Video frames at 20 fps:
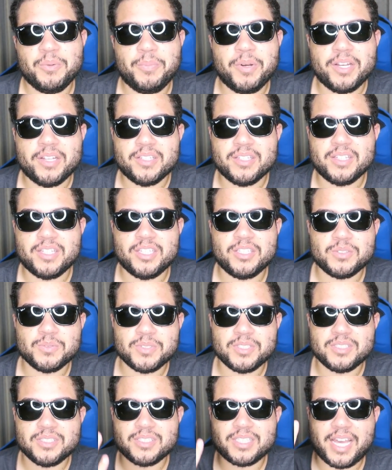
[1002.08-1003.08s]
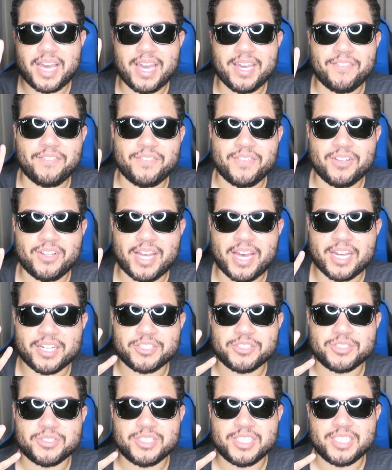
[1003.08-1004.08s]
But these ones, I feel
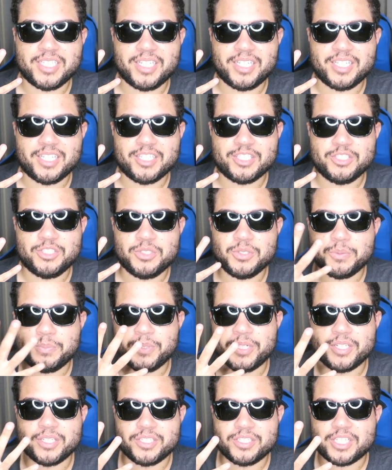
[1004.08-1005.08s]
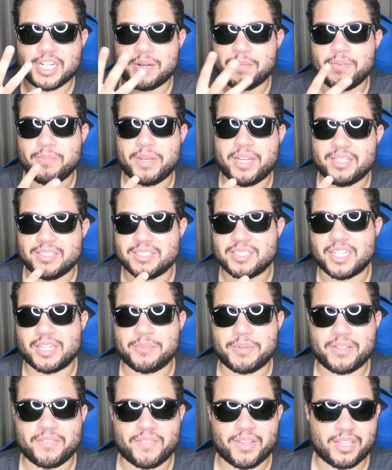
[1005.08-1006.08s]
actually do a pretty good job of balancing
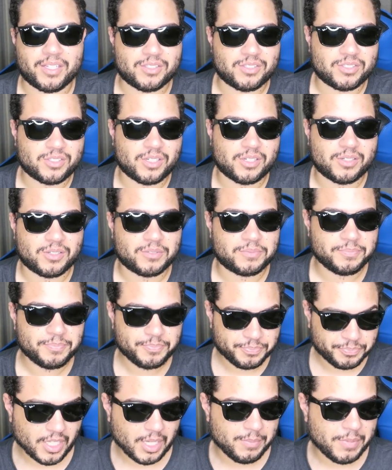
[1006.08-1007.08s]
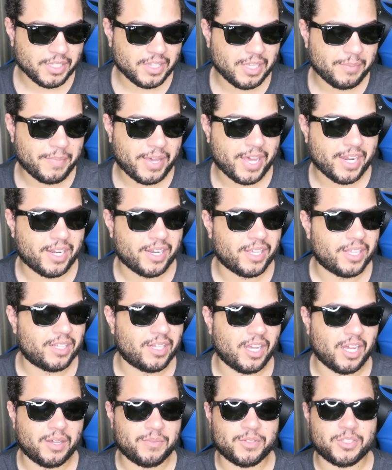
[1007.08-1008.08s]
out my face, so I'm not that mad at
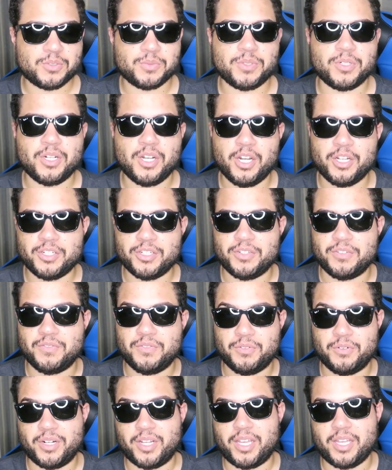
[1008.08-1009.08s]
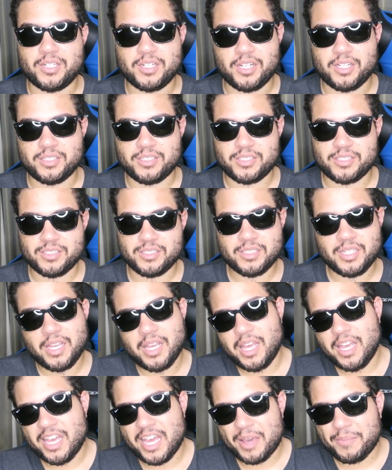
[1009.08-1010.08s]
it. Uh, these were one hundred forty-eight dollars.
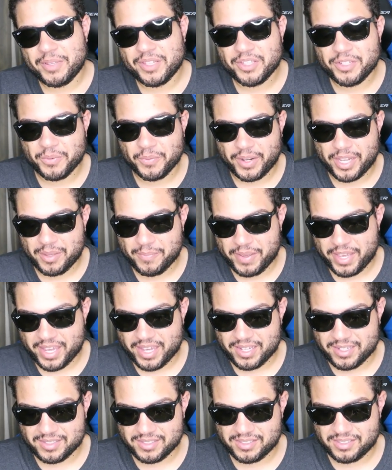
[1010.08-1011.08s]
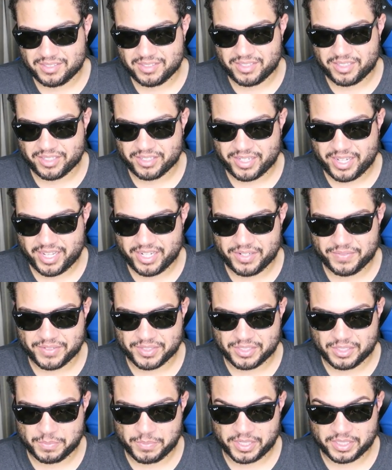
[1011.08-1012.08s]
I mean, they're Ray-Bans. They're kind of
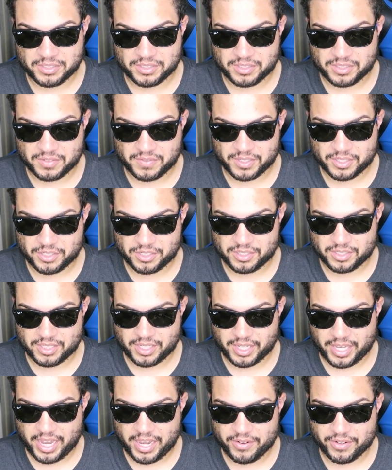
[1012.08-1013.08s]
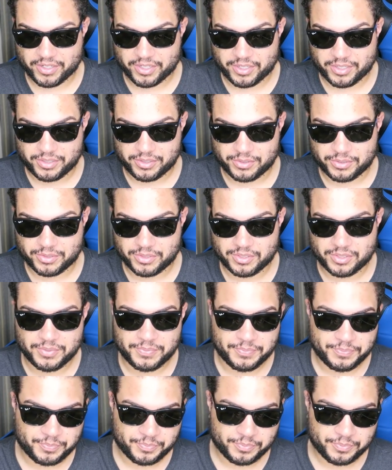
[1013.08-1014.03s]
expensive. That's just like how it goes.